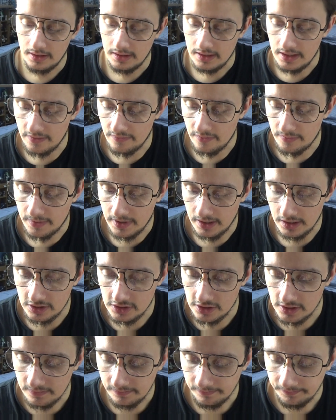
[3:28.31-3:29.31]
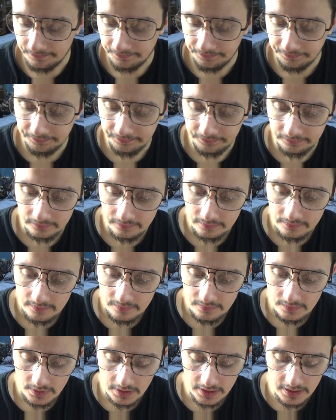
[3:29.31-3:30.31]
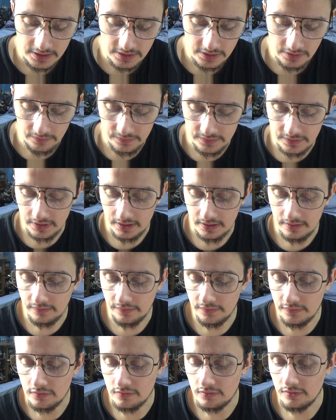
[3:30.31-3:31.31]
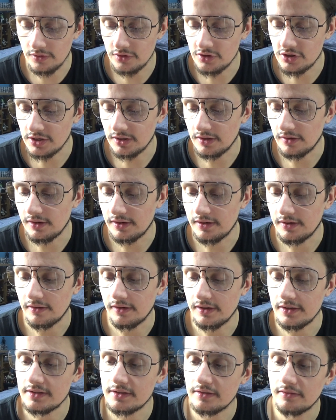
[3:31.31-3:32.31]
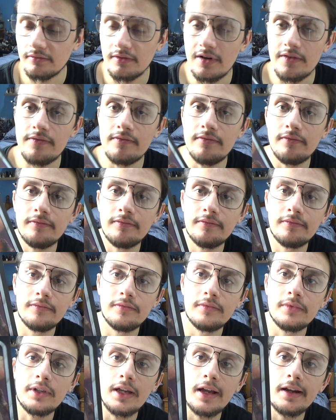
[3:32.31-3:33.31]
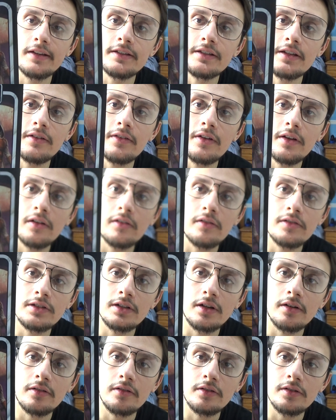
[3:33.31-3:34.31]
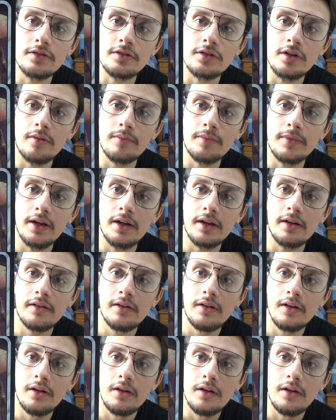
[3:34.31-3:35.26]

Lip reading: The other packaging is obviously for Jedi Knight Revan, Galaxy of Heroes logo at the top there.